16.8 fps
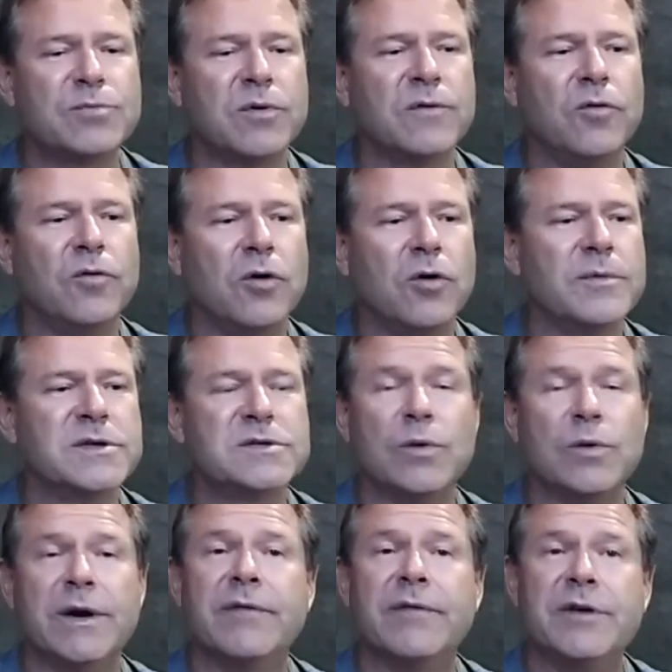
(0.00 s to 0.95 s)
performance
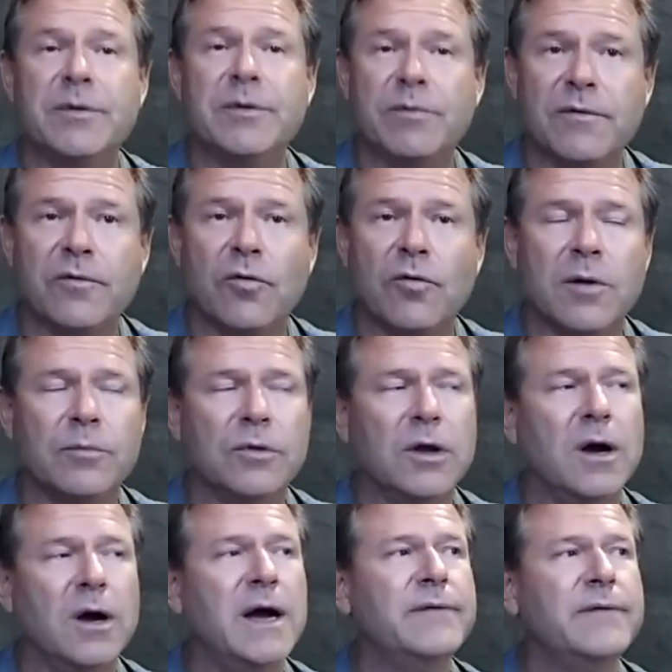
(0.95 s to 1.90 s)
whenever you perform
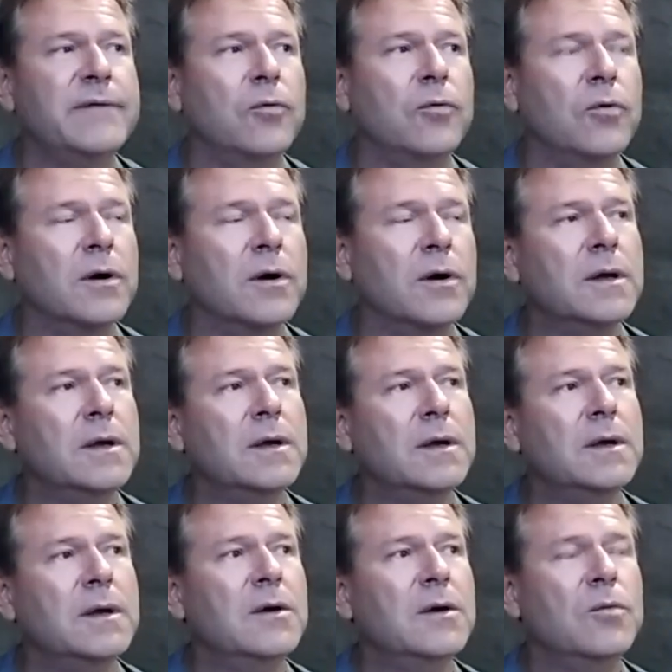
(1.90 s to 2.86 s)
live or
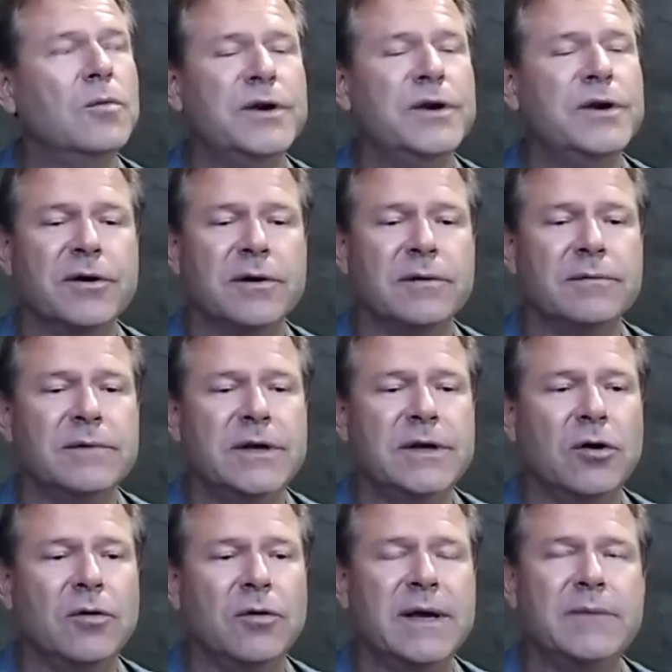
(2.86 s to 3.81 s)
when you're, you
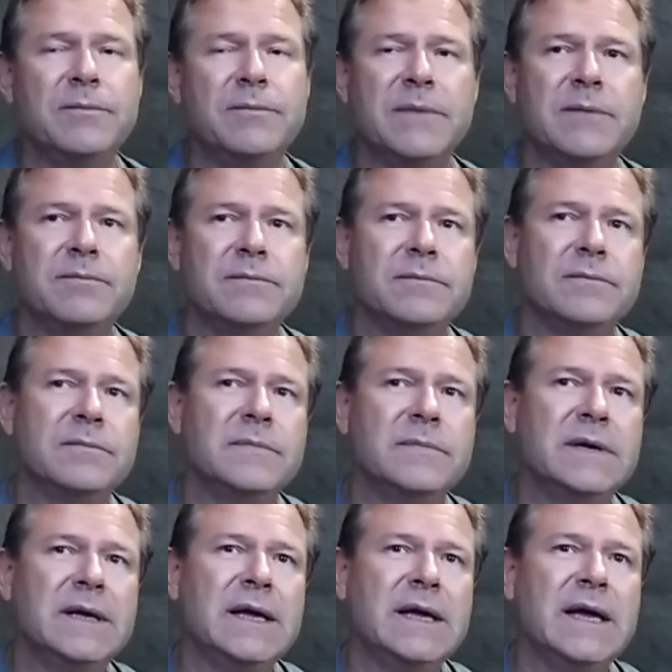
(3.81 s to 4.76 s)
know, and and
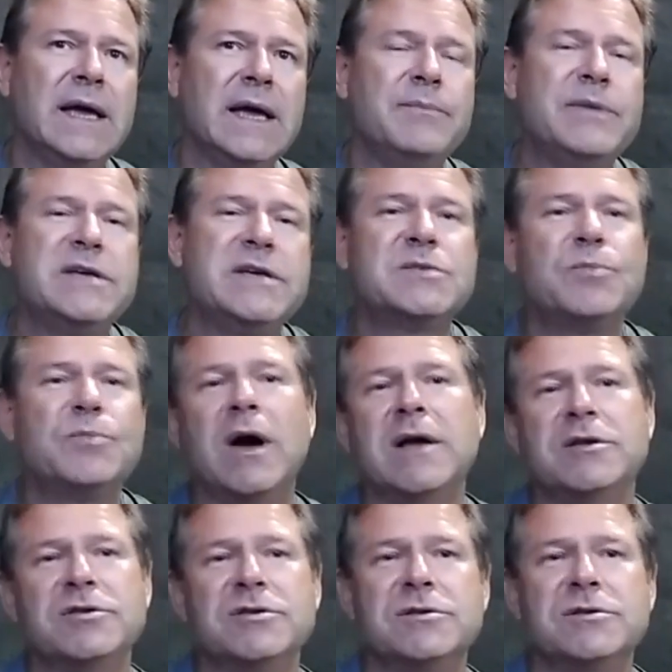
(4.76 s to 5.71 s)
and be a
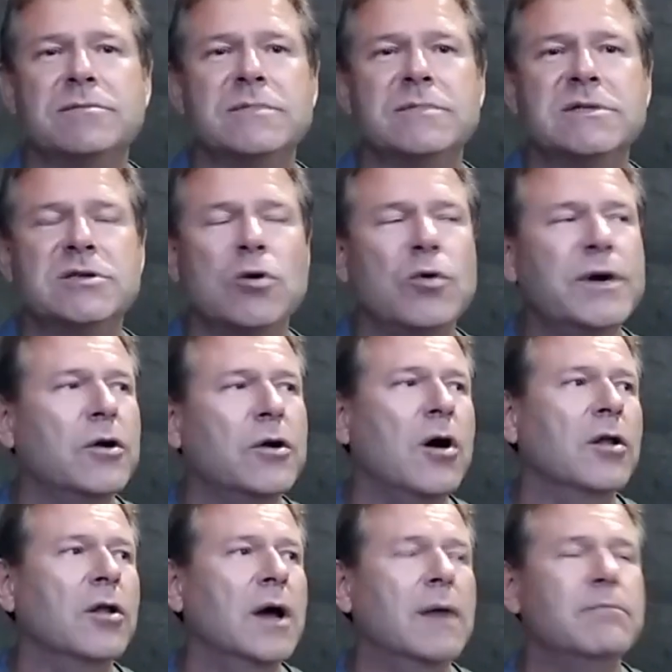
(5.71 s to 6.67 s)
sponge. Soak it
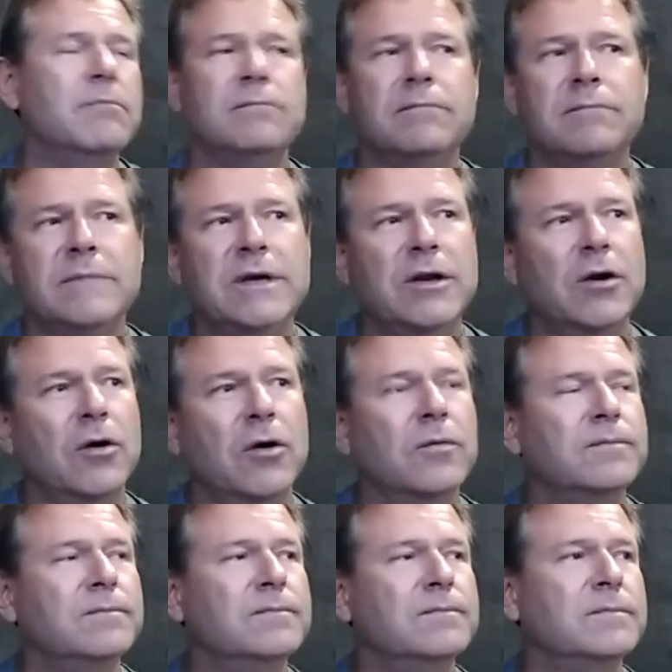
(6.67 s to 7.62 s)
all up. You know,
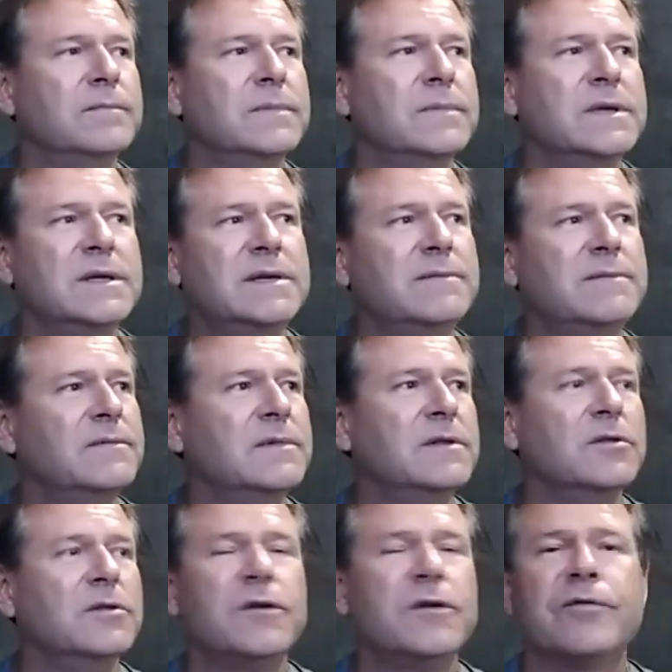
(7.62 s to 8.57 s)

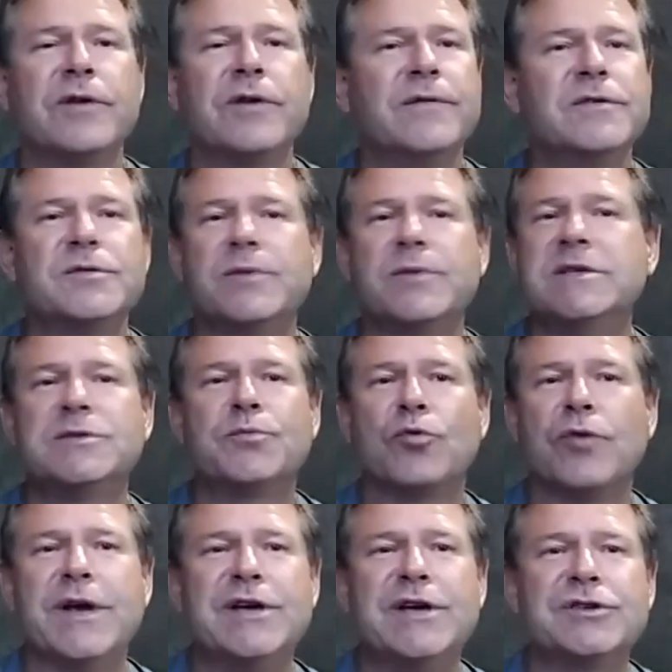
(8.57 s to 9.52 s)
look for
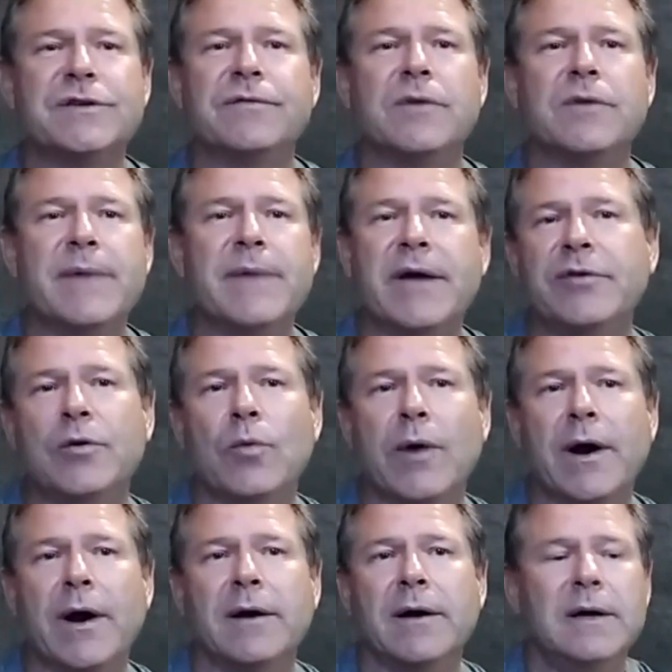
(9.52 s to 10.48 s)
inspiration from
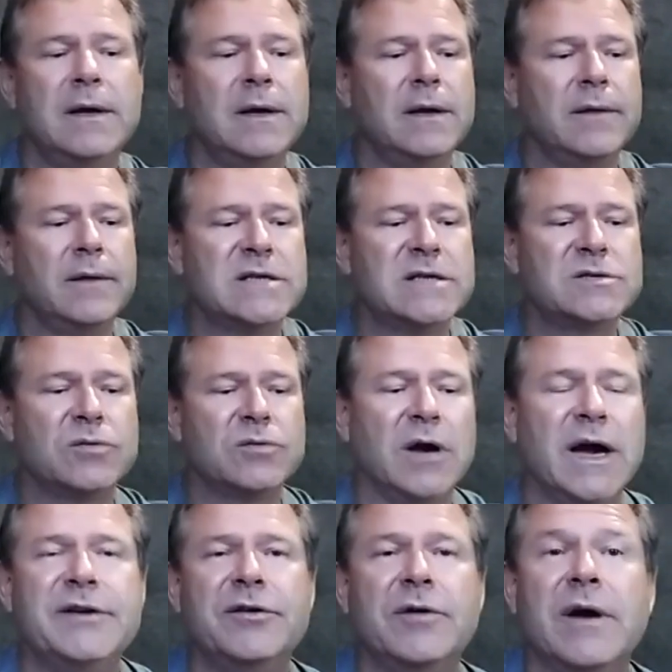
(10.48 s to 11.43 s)
everywhere. That's what
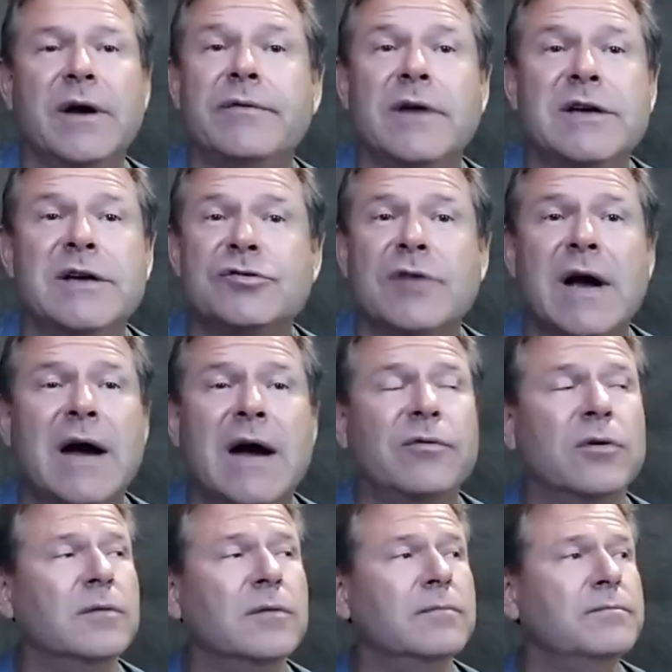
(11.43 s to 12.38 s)
I do. I find
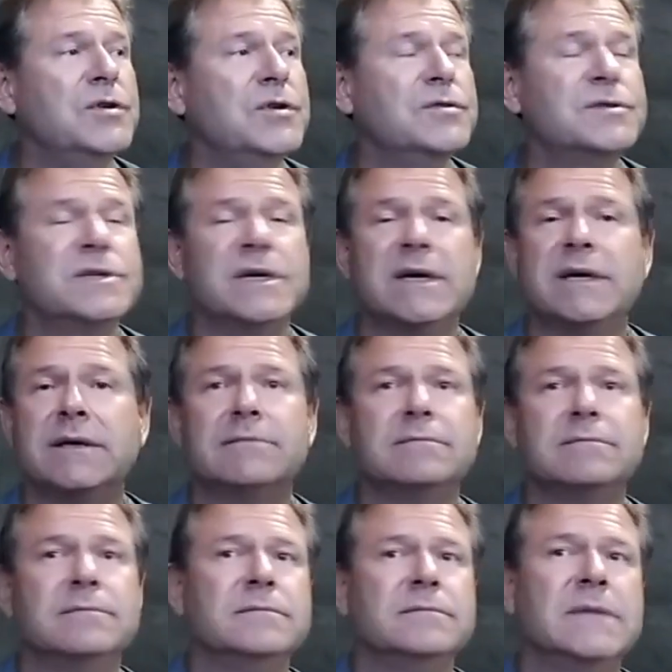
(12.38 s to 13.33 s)
travel, music,
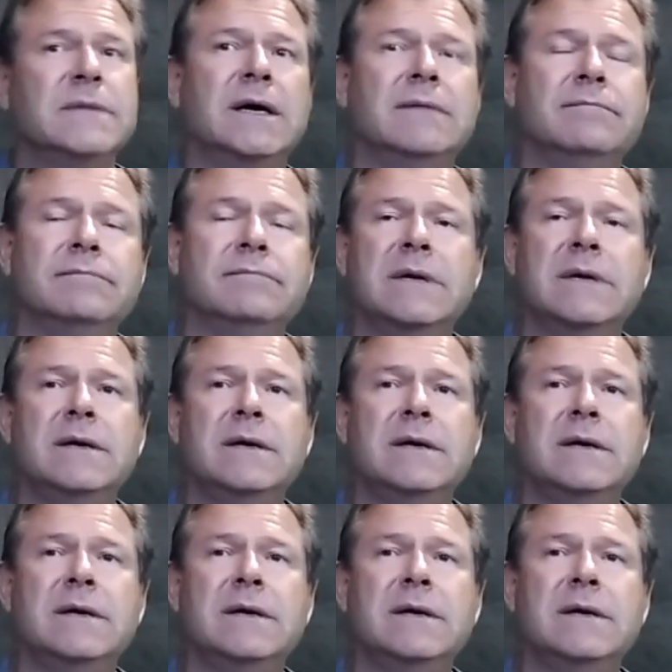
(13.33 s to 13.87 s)
um,